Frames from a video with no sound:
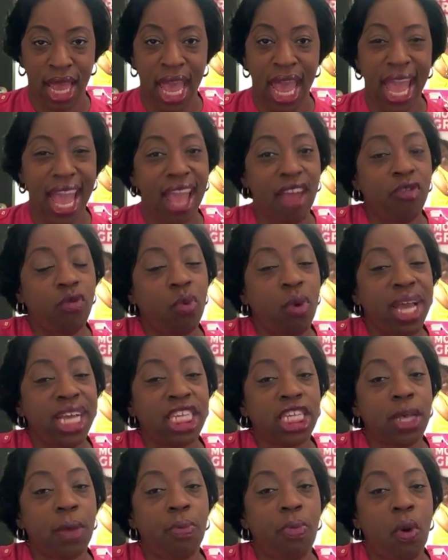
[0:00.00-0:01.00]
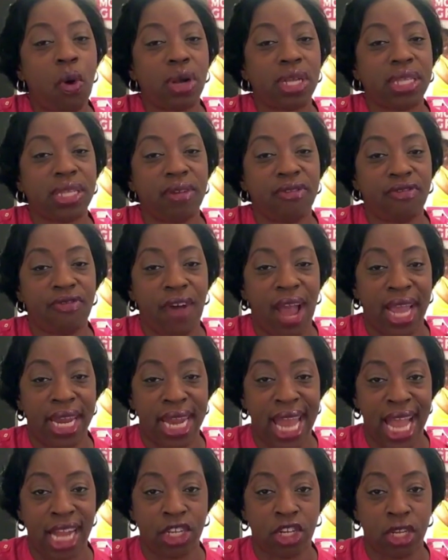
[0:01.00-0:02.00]
If we support them
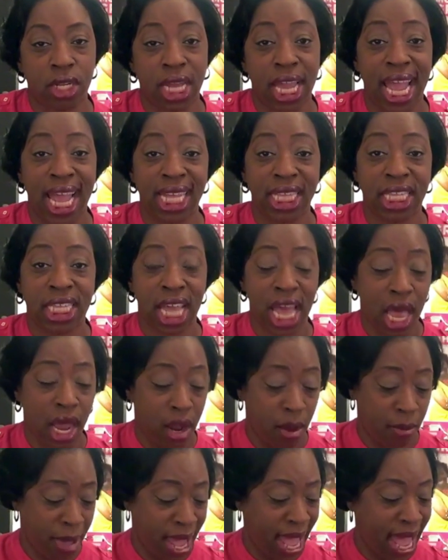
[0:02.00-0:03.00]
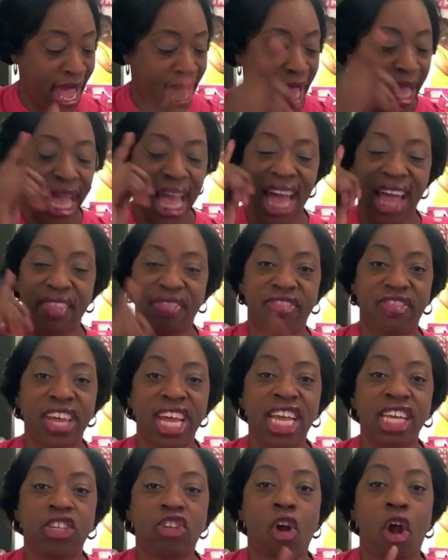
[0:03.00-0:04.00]
financially and tell them, hey,
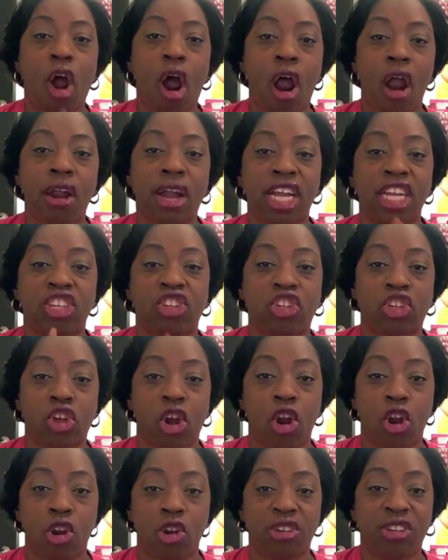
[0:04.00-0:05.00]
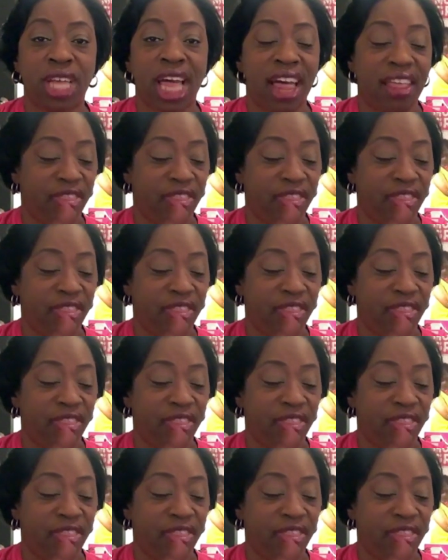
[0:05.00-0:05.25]
these are our concerns,